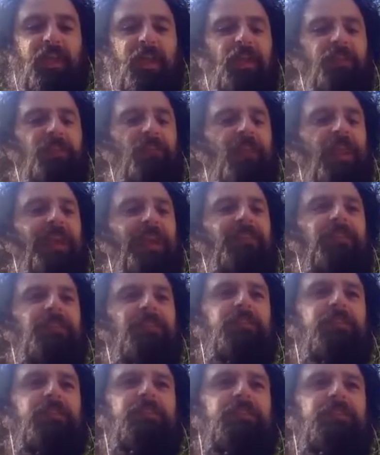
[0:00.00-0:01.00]
there's
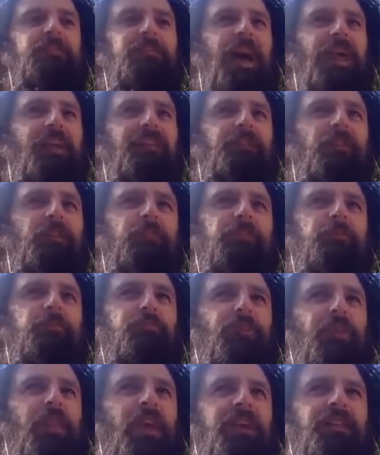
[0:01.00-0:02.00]
a lot of folks who
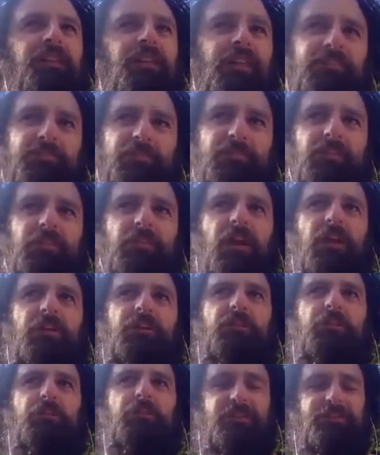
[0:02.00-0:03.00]
play klezmer on
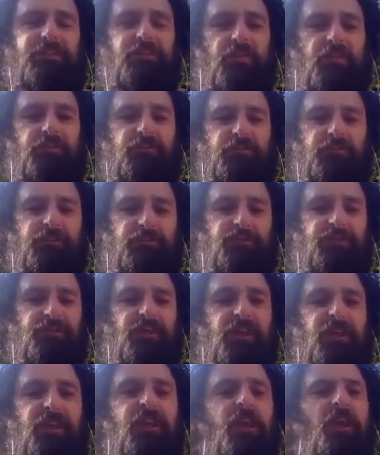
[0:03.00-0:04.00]
the West Coast,
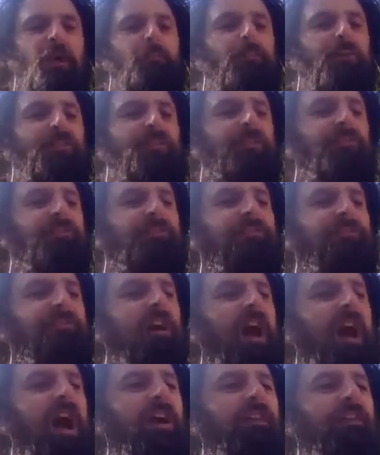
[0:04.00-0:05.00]
but there's
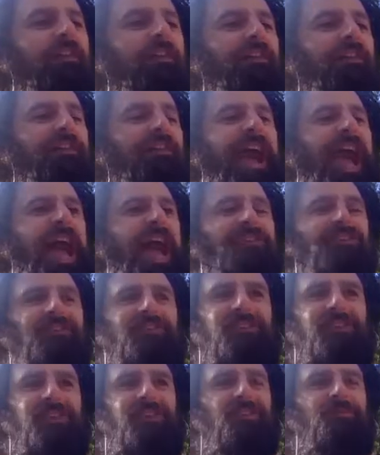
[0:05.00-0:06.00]
not
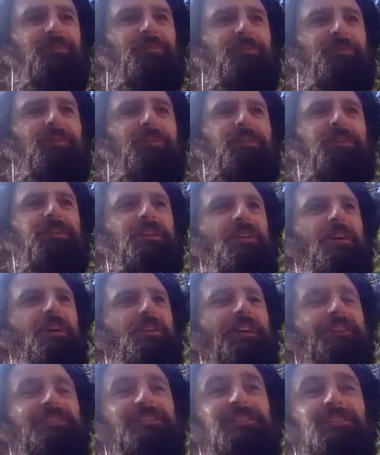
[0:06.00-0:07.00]
actually,
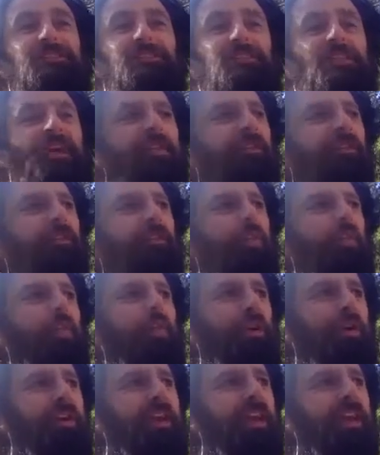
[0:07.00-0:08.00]
is there another
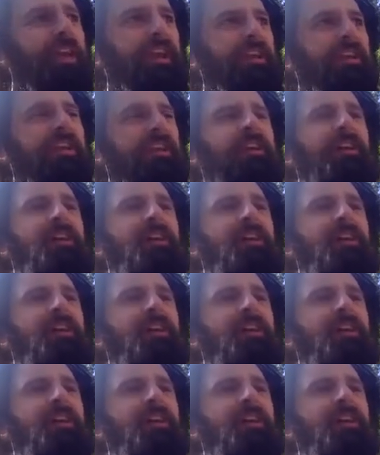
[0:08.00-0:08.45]
working